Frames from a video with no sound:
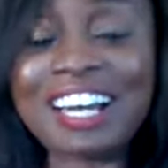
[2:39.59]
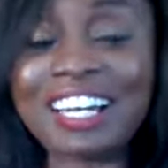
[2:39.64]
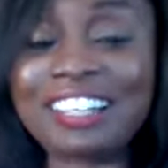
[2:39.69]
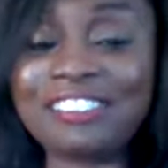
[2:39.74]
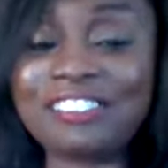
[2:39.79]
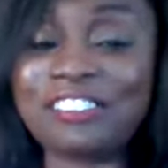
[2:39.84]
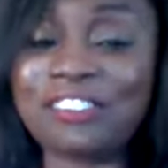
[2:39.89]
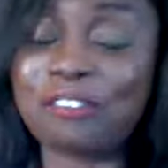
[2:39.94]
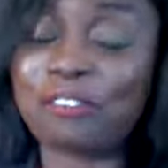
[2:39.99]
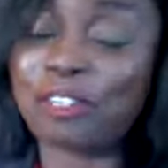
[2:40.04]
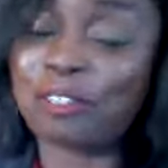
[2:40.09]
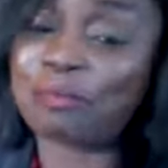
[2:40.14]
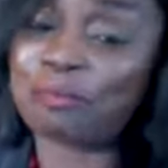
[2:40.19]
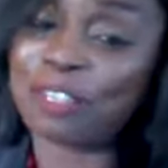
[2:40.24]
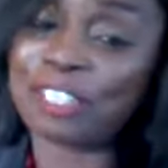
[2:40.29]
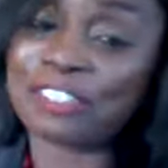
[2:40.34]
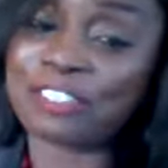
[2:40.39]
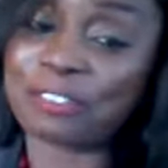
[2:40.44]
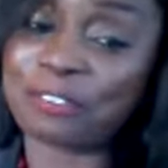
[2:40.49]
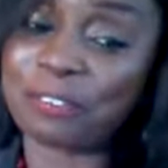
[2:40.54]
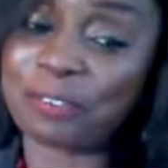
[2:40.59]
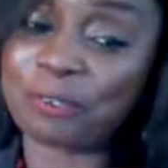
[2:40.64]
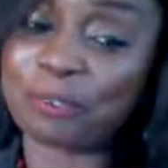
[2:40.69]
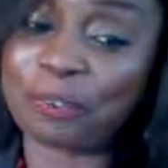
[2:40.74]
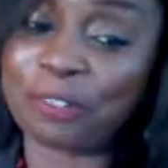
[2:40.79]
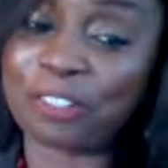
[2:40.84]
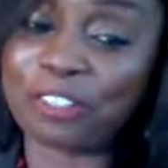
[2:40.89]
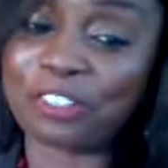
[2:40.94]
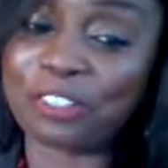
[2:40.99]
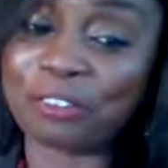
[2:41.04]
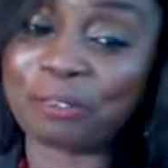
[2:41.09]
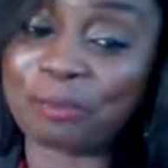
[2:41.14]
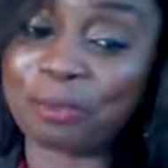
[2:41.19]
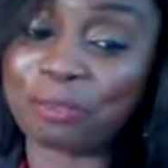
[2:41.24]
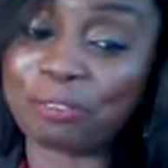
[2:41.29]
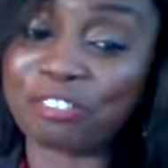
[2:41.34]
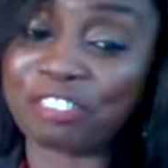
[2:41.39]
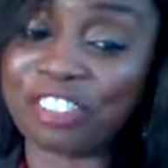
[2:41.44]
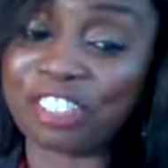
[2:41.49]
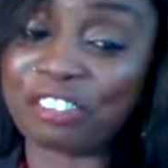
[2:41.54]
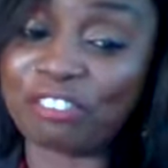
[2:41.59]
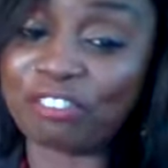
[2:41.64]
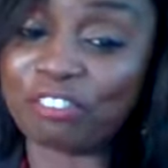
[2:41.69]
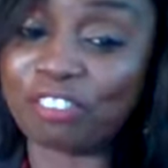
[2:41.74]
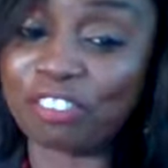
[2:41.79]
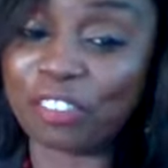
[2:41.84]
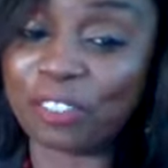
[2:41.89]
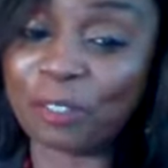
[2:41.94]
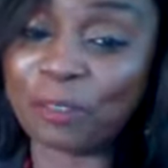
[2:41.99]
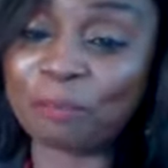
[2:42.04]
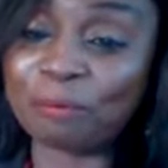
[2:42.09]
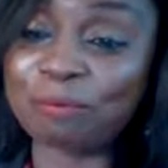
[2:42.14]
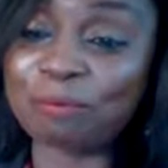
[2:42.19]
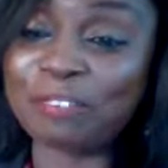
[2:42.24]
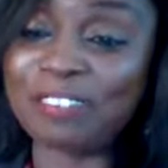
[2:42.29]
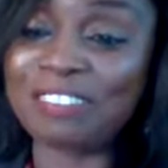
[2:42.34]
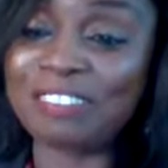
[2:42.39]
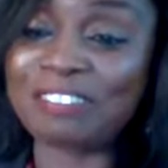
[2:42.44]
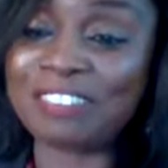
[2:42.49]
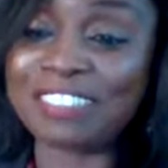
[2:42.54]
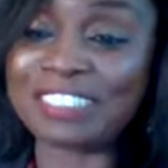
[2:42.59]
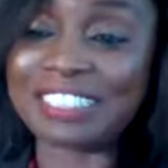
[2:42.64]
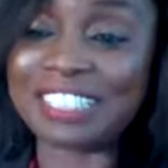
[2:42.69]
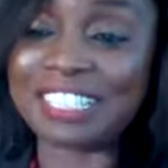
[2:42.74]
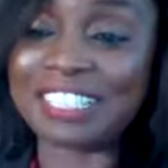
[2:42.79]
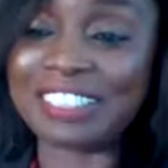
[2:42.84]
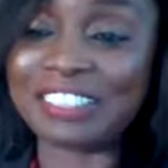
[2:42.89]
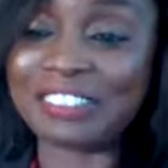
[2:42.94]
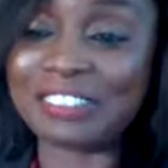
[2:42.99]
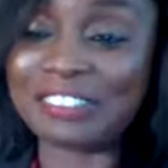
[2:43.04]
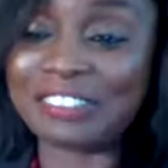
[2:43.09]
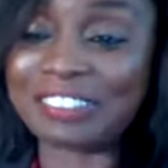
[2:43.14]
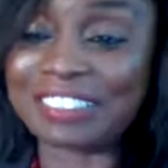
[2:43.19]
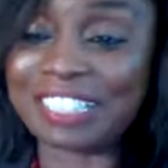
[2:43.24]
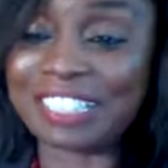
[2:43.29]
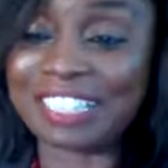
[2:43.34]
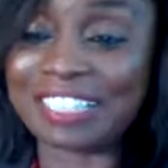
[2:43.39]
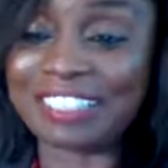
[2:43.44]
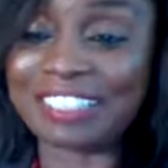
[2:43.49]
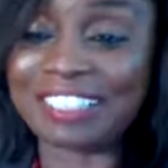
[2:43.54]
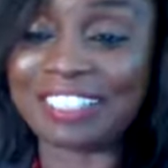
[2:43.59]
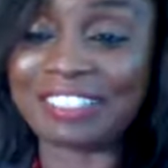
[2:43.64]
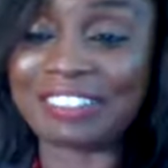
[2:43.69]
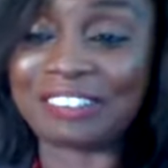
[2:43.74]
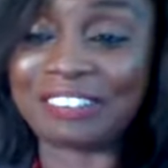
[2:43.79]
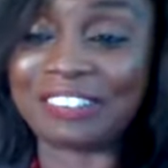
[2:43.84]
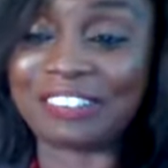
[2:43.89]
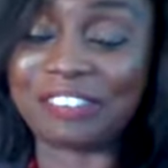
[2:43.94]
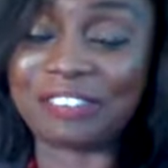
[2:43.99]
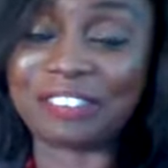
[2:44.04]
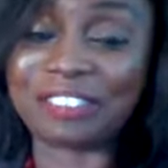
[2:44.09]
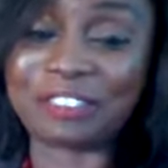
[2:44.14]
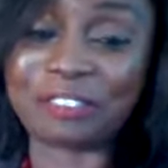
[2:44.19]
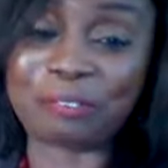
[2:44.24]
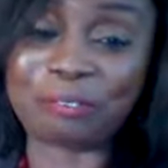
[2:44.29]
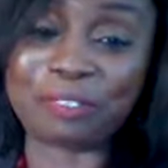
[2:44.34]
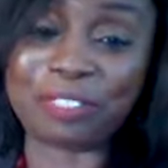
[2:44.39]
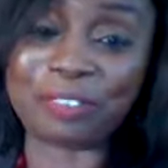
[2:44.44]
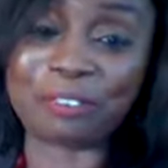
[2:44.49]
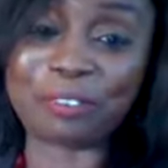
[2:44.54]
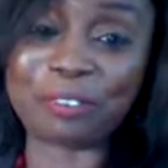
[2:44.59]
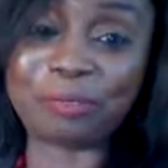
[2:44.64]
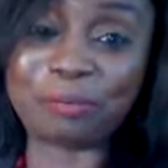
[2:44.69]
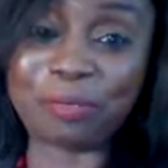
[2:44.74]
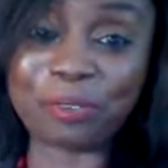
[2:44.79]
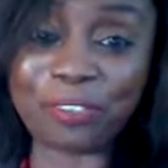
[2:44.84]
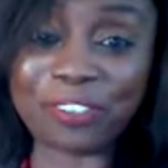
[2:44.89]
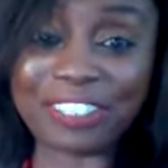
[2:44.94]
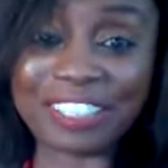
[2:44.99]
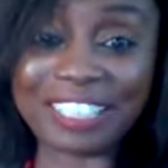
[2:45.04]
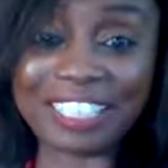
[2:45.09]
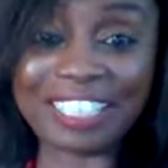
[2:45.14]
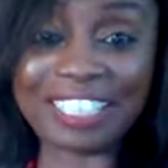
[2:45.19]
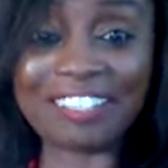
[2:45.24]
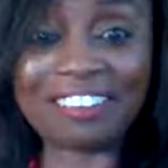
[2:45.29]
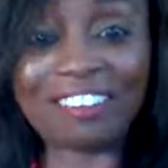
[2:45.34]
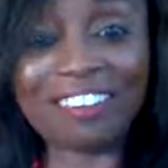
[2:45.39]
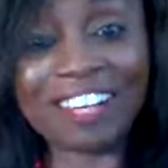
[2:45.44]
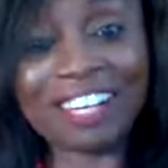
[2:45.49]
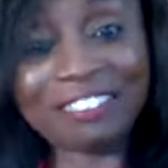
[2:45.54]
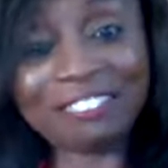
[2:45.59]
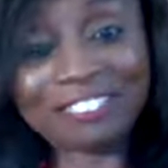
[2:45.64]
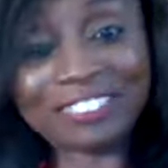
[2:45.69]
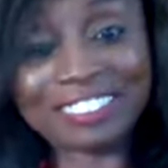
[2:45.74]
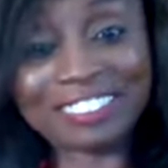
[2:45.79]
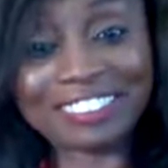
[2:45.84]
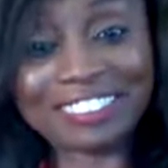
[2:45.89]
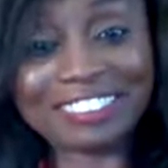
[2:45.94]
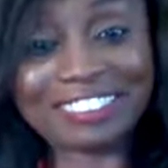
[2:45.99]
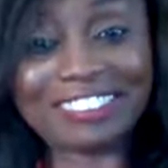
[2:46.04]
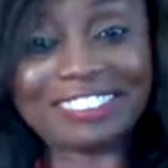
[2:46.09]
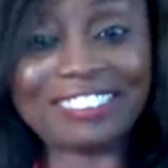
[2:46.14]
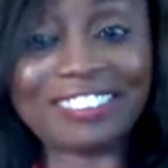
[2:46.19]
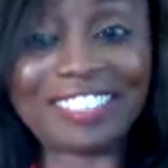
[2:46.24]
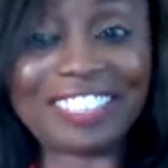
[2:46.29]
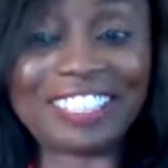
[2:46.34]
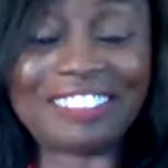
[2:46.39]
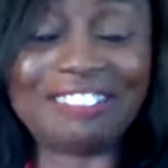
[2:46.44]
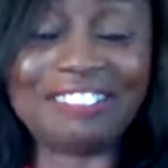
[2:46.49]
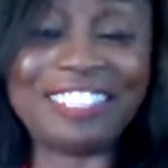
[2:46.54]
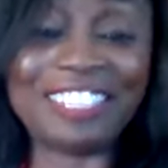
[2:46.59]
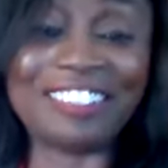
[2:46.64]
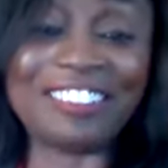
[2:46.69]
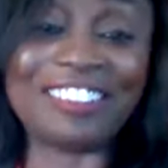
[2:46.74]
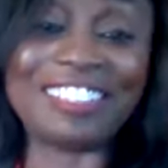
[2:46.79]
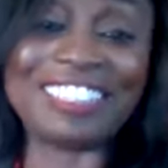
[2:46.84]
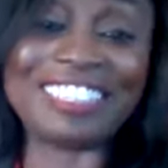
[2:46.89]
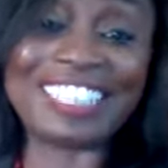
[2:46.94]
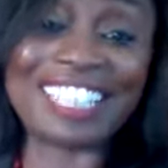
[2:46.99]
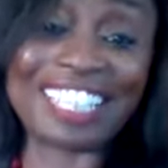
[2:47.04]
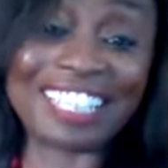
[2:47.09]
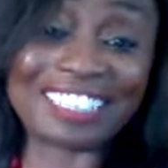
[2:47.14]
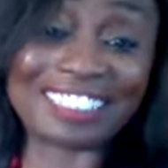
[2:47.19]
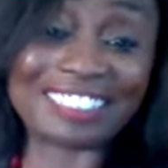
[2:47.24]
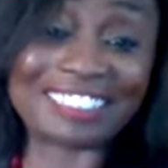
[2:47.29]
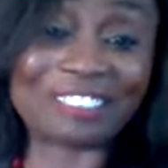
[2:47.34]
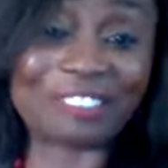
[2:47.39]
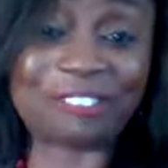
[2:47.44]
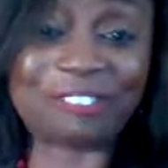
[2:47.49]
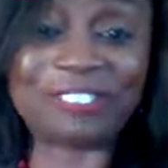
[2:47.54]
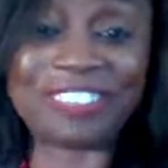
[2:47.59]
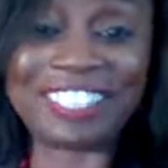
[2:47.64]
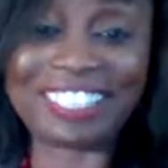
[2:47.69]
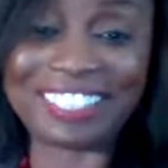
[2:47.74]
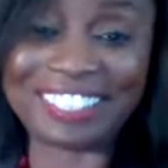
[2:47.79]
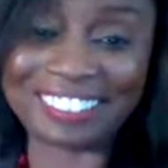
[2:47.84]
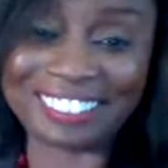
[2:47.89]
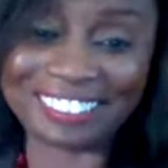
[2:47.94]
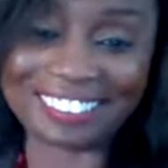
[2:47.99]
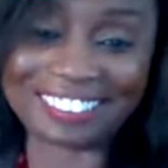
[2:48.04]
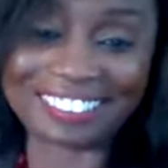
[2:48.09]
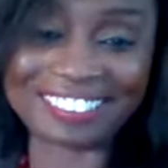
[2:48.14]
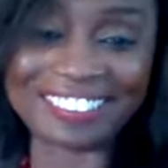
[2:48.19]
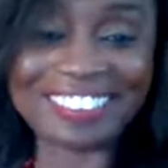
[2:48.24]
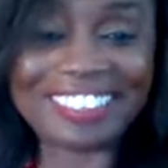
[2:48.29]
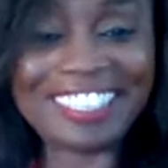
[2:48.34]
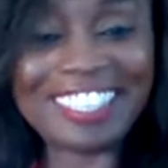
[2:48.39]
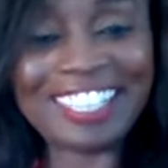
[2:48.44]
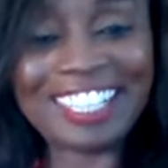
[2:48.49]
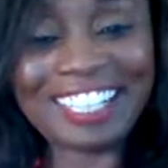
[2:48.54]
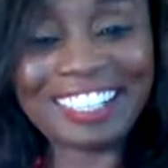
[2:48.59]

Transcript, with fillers: I don't know what part of the world you'll be being mm. from, but I know that uh, you know it could be a good morning or afternoon or evening or night somewhere else.